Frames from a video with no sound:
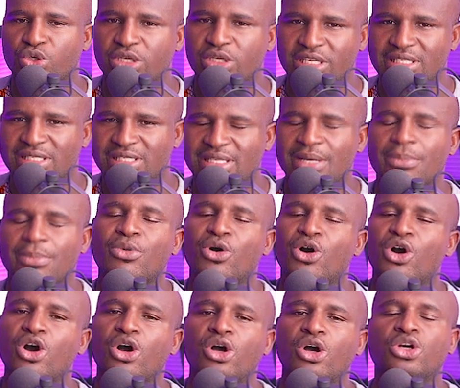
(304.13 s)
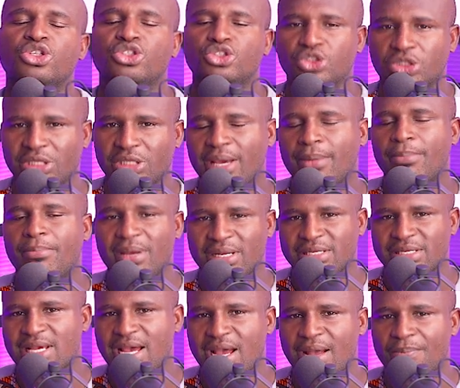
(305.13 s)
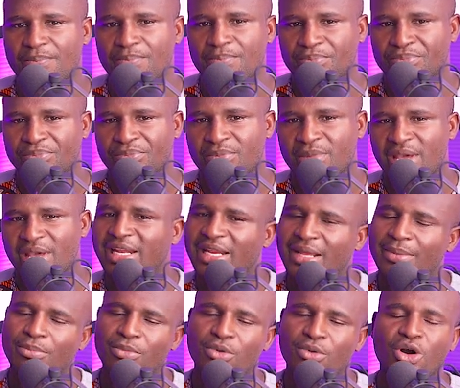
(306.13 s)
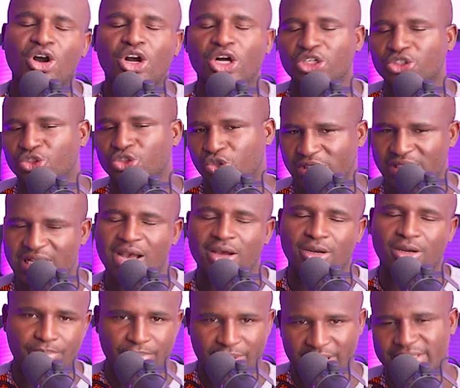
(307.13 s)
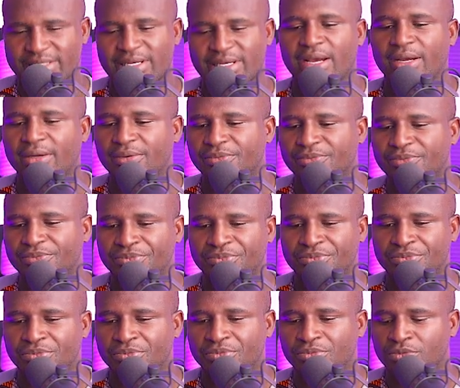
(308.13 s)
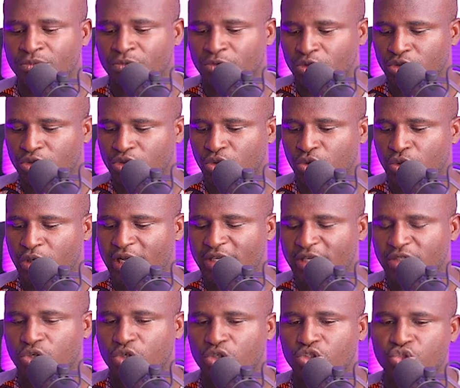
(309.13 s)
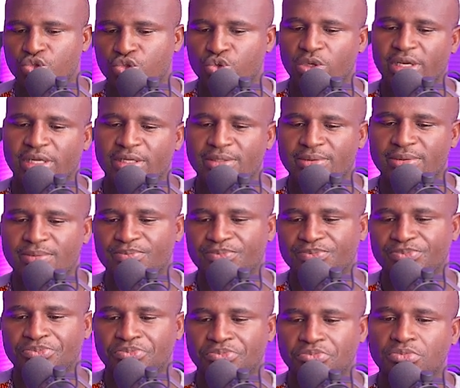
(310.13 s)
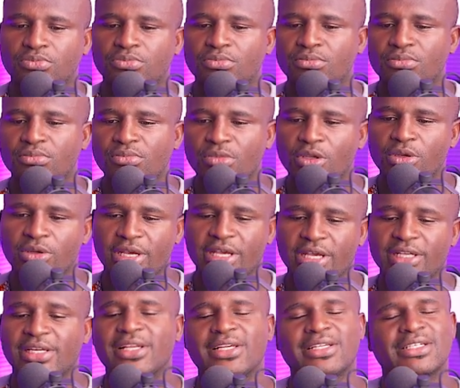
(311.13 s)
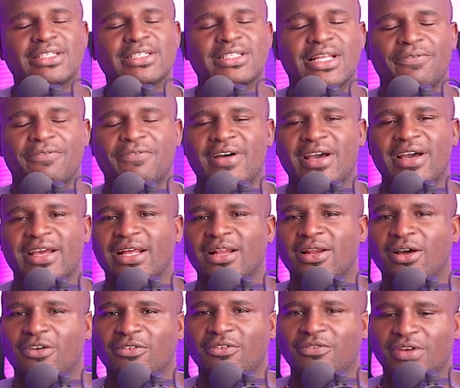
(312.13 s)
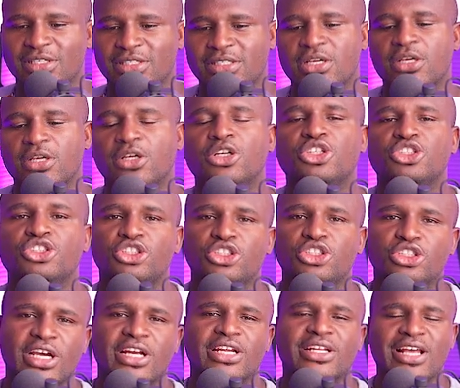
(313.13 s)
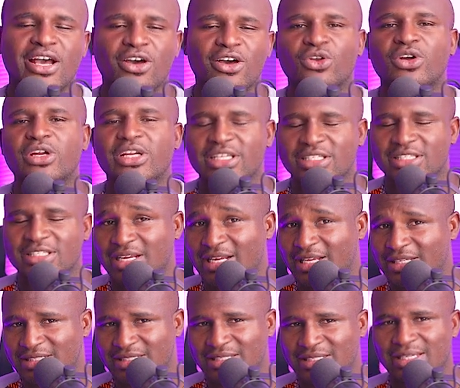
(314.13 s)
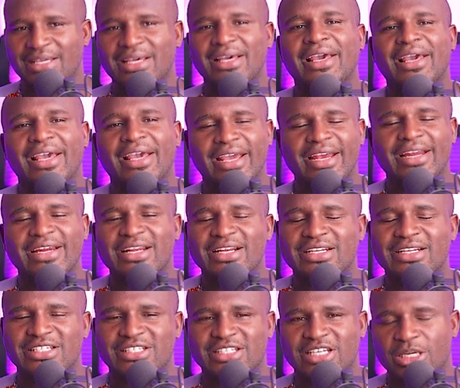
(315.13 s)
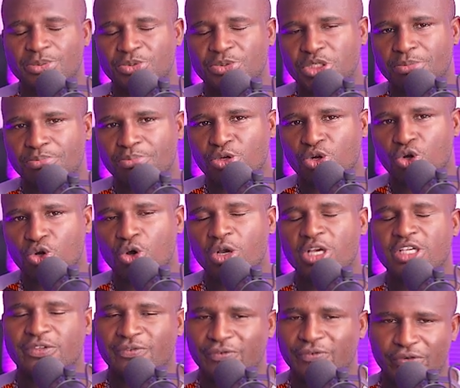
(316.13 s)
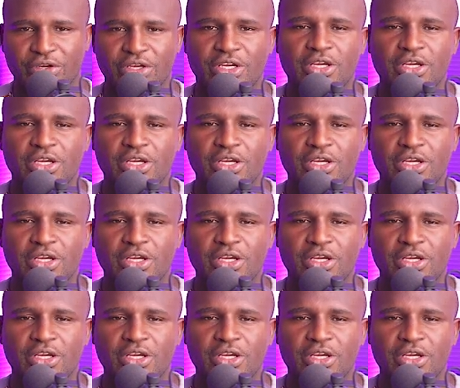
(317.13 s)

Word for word: the more you get better, and the more you sound better. So let's go through it, and this is the final of it. You can download this list in the description below. It's free.